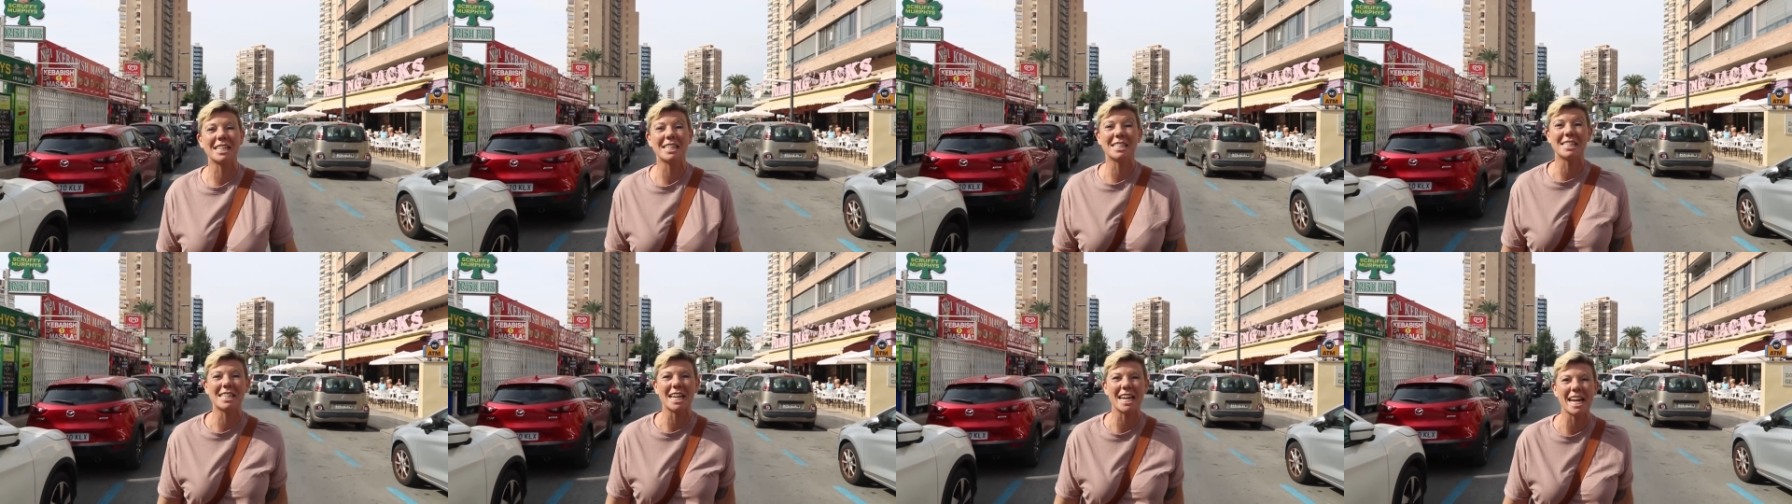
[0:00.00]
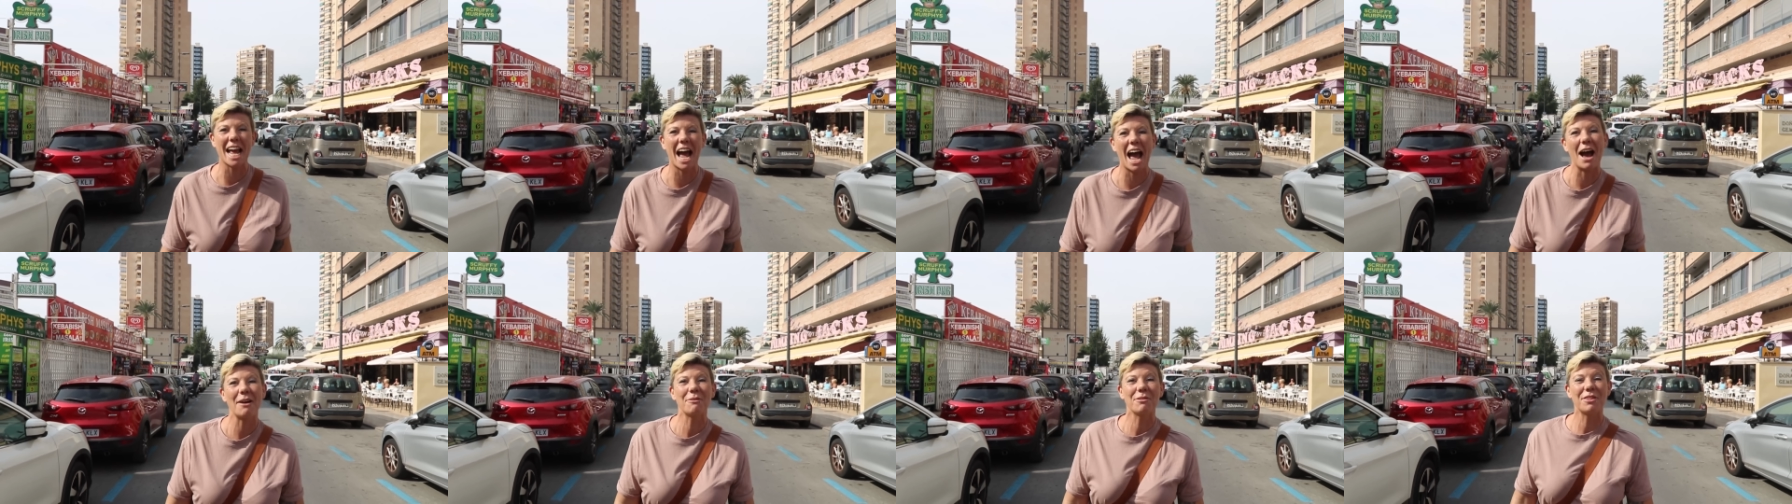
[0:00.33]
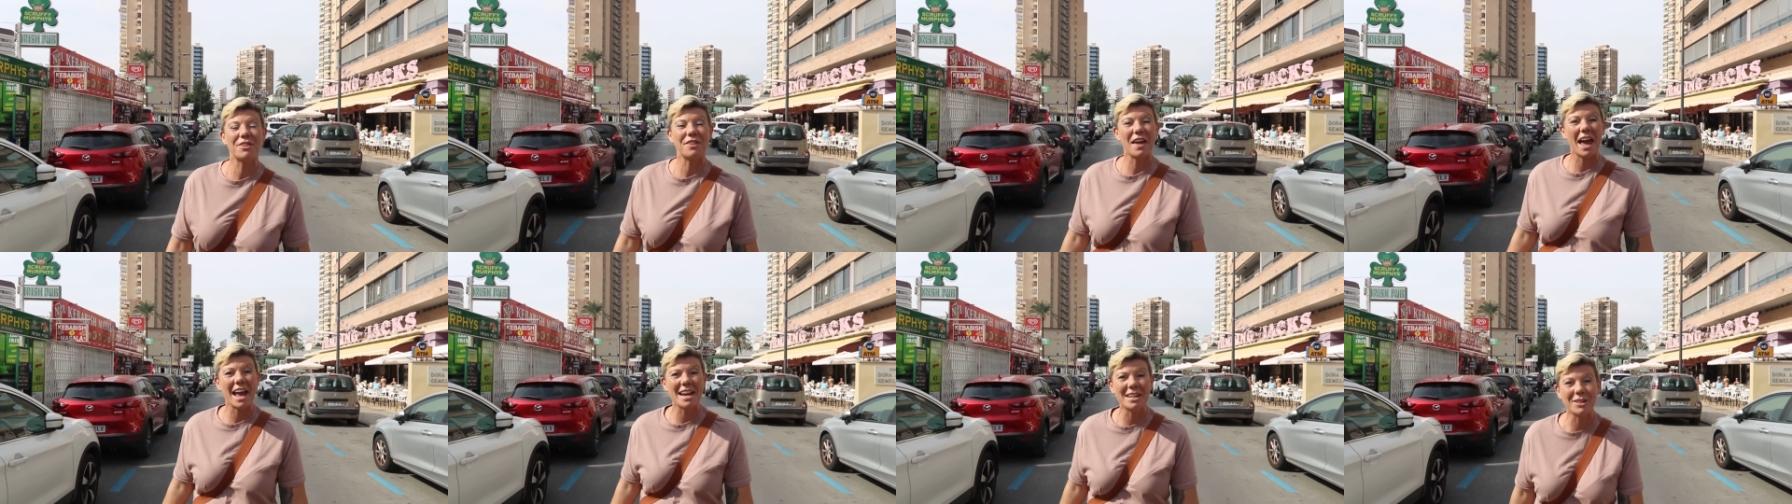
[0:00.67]
to see how
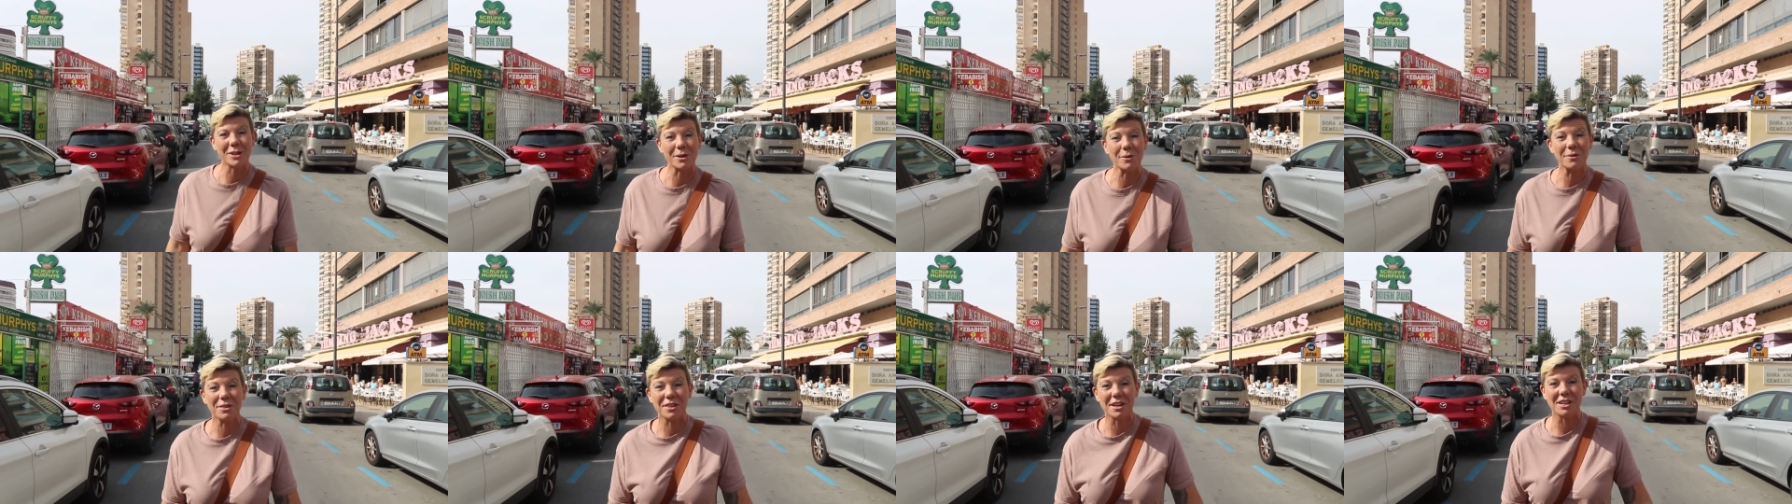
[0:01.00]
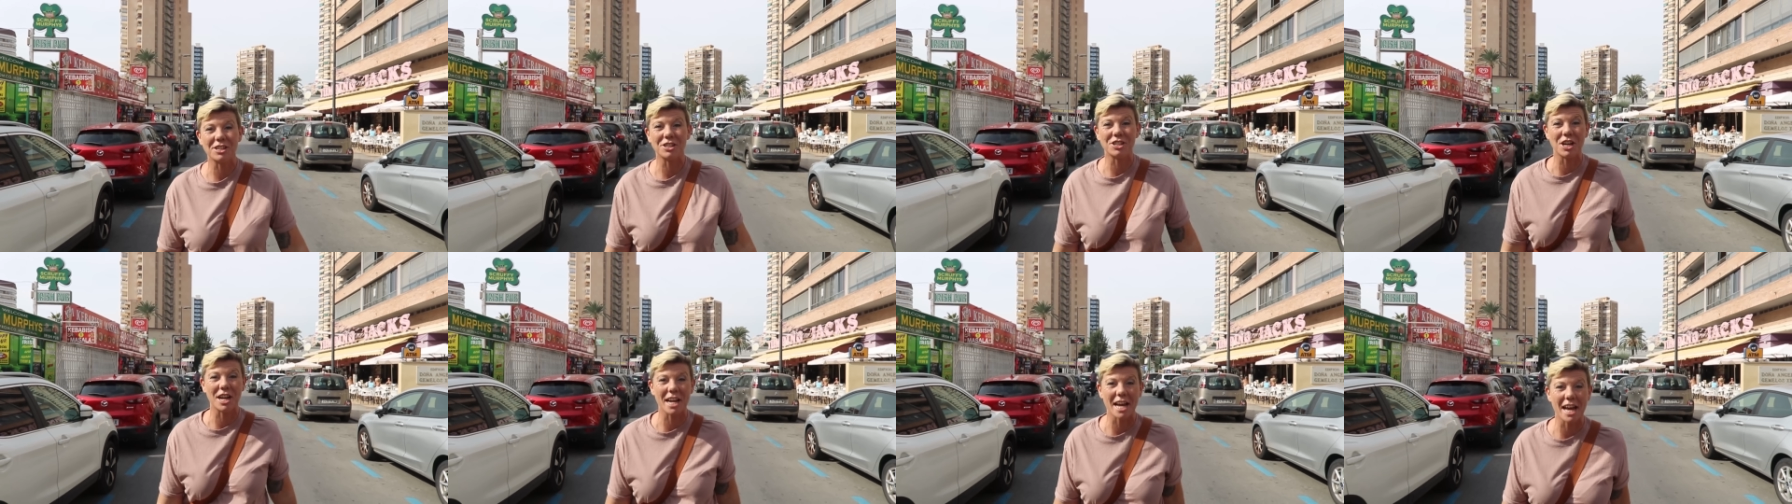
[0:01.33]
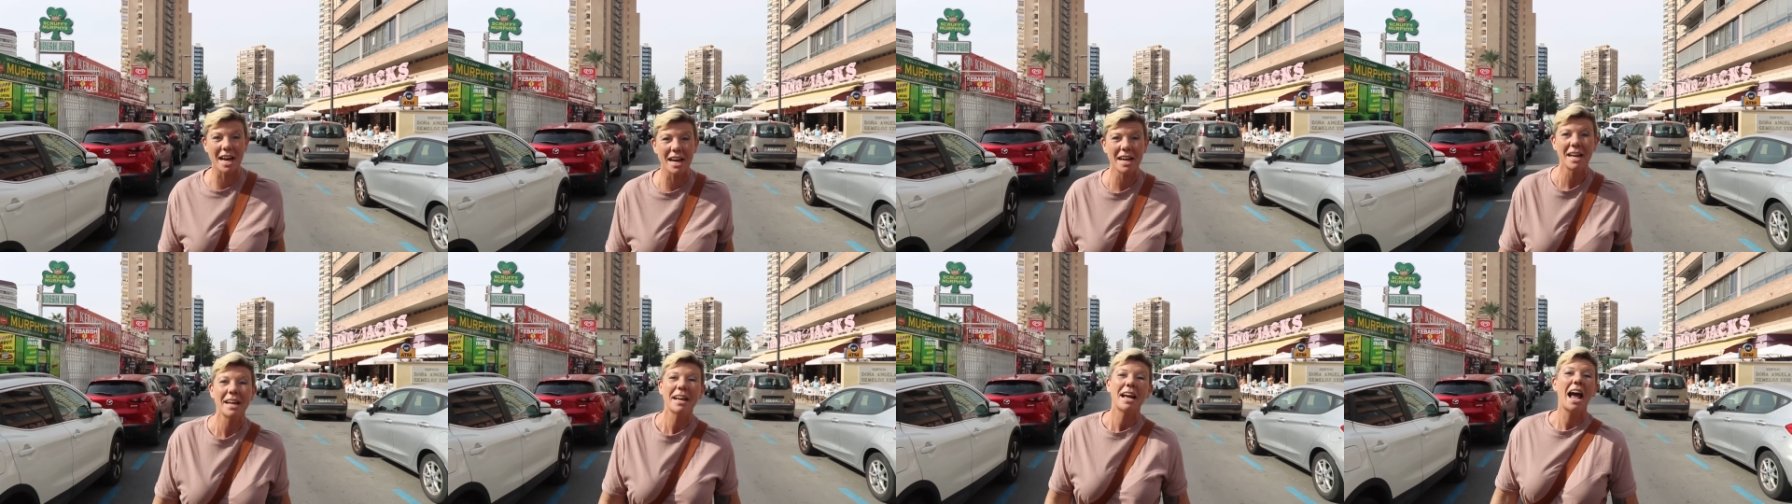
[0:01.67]
they do this
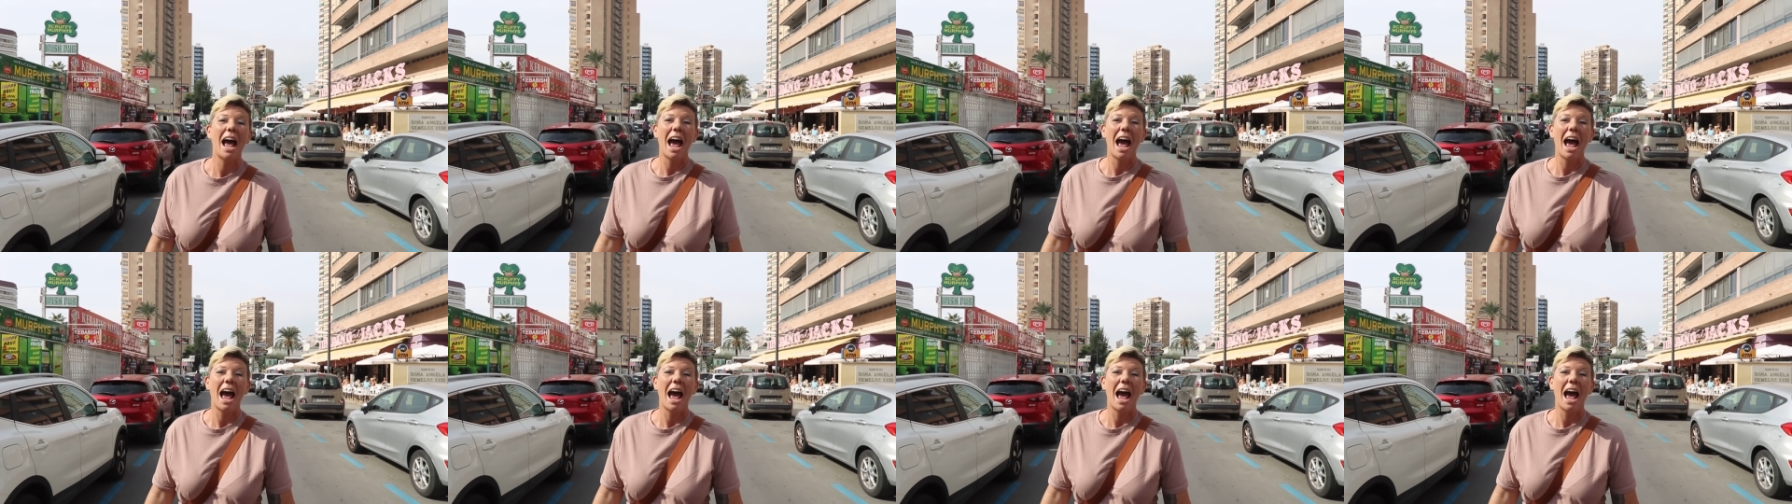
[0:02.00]
year.